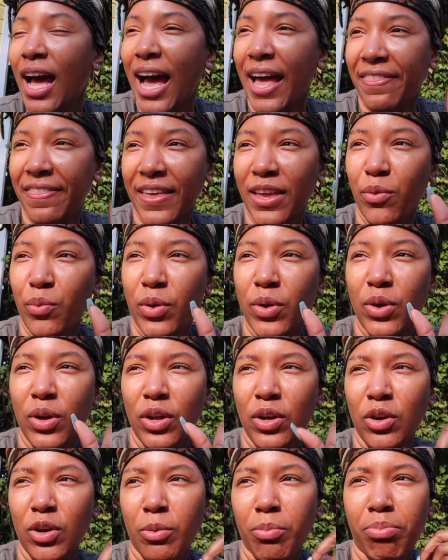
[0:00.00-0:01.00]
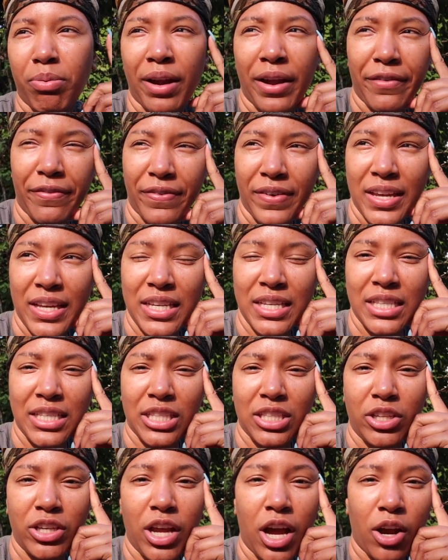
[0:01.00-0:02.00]
I think we're gonna go to
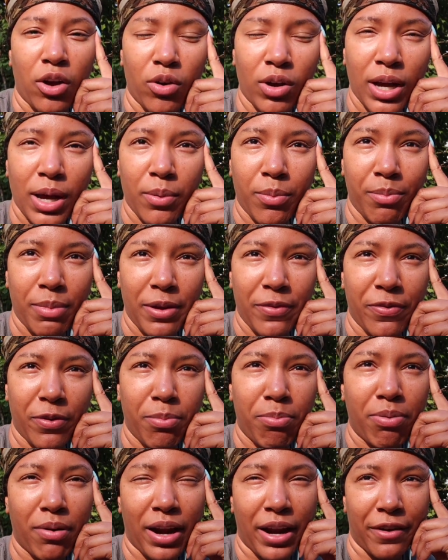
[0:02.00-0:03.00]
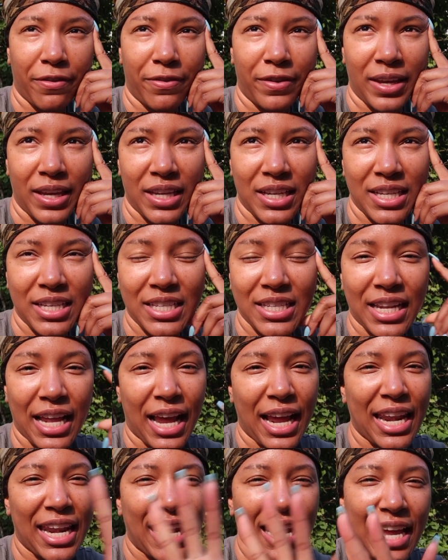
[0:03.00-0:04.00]
breakfast. So y'all gonna come with me for breakfast,
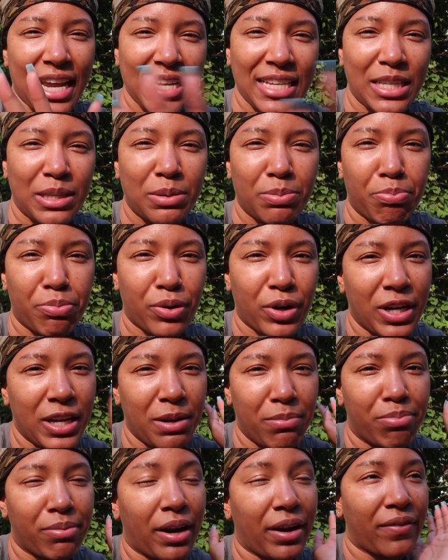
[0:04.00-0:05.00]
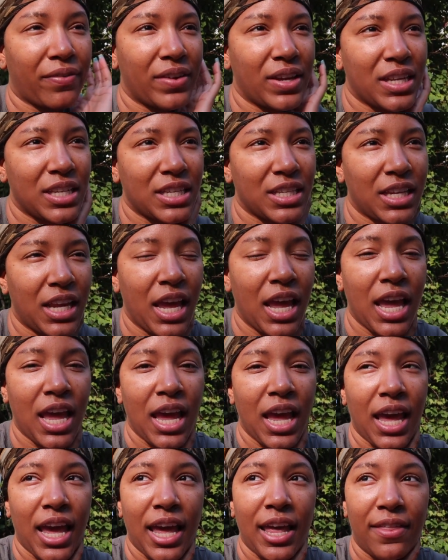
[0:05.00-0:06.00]
like a nice, pretty breakfast.
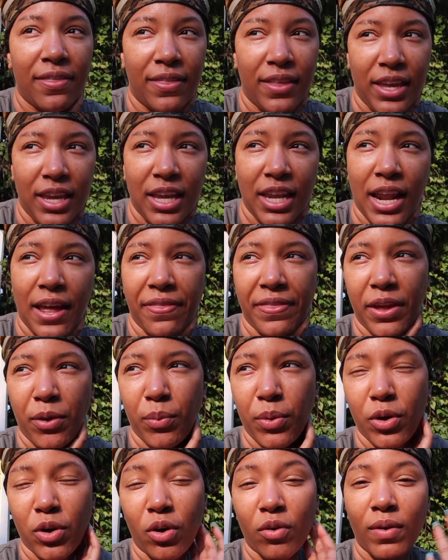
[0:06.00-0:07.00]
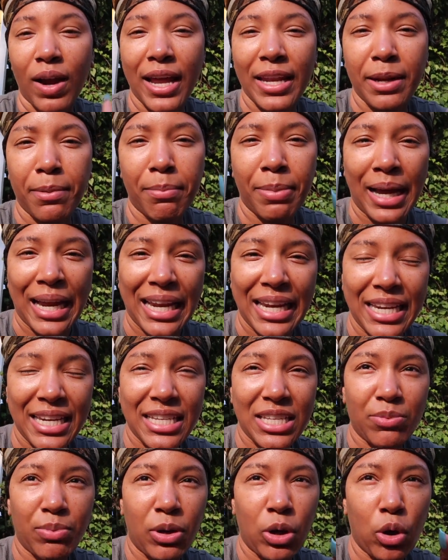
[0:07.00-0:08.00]
And then I think we're gonna ride the
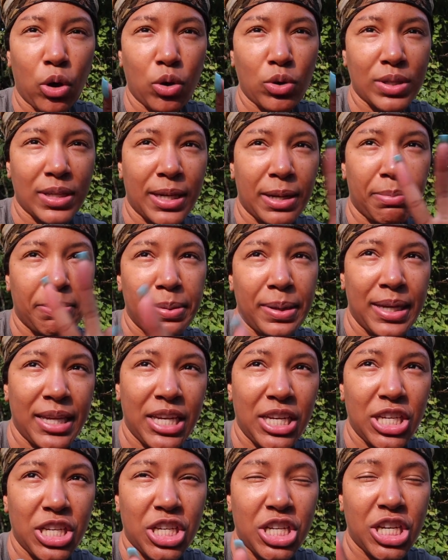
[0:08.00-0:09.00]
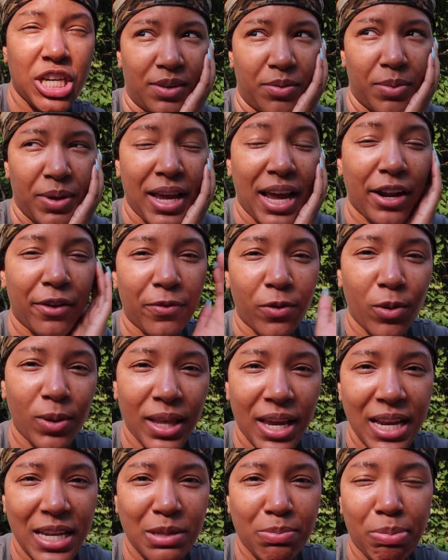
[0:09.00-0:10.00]
bikes. We're gonna go to the beach. Uh, we got a few
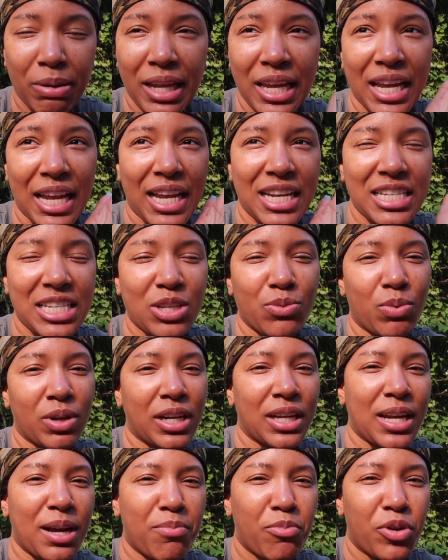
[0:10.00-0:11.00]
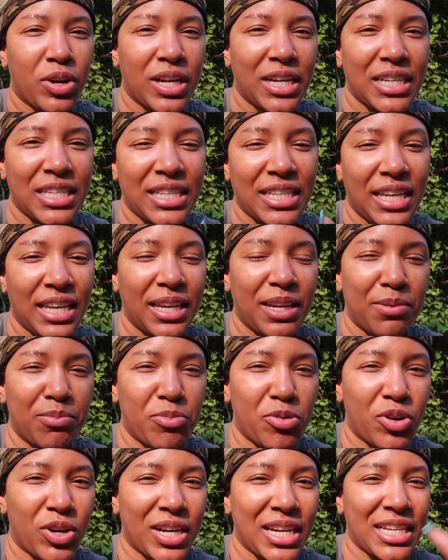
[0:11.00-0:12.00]
things planned. I just wanted to come on here and say good
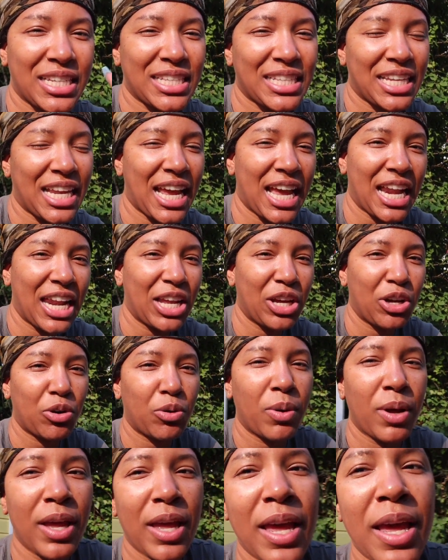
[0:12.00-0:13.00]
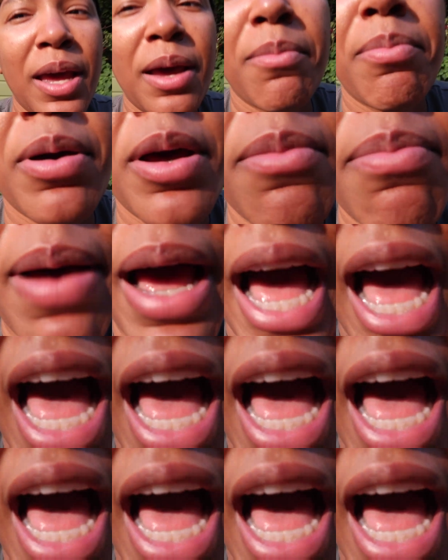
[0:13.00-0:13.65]
morning, say hello, put my